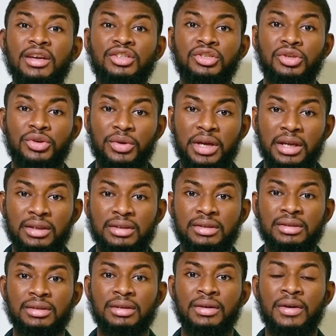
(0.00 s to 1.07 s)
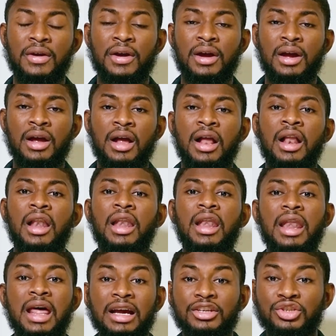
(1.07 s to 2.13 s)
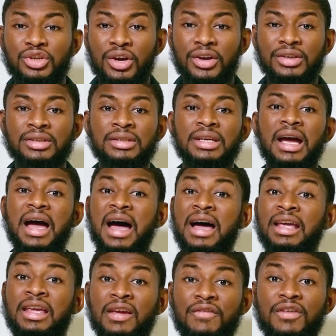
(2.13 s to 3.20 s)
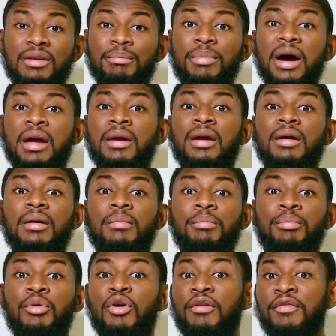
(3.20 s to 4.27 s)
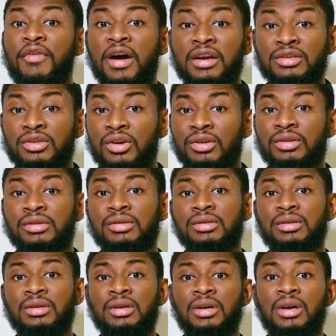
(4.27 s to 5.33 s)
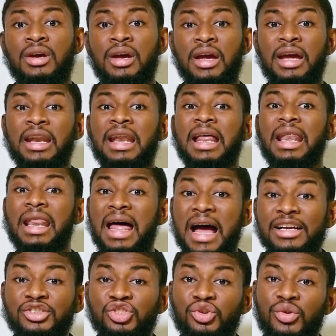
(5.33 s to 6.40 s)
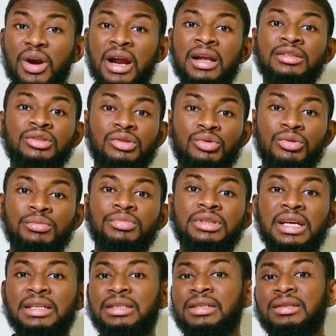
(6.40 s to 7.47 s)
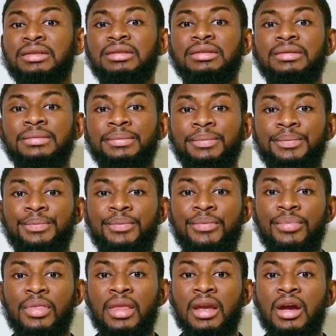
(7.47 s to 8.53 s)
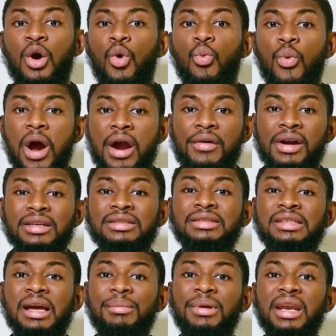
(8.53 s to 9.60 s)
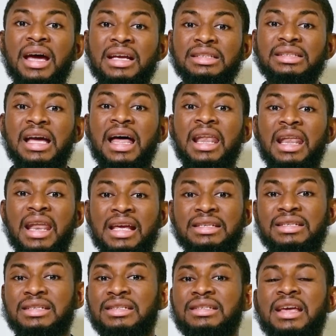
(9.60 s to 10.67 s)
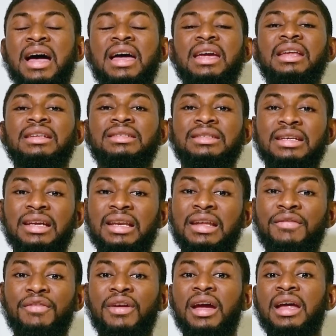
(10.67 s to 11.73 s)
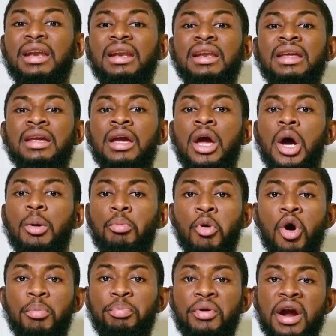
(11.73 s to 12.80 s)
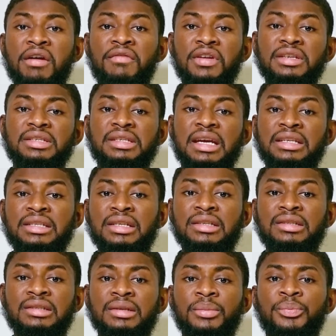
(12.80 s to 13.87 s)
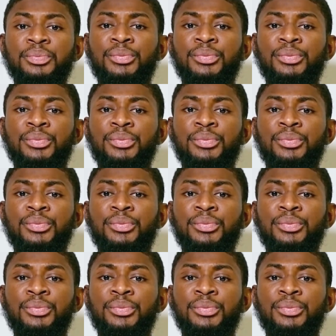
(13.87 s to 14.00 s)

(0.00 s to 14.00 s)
their students. Lectures are given by professors in a large classroom settings, whereas seminars and lessons are in significantly more private settings.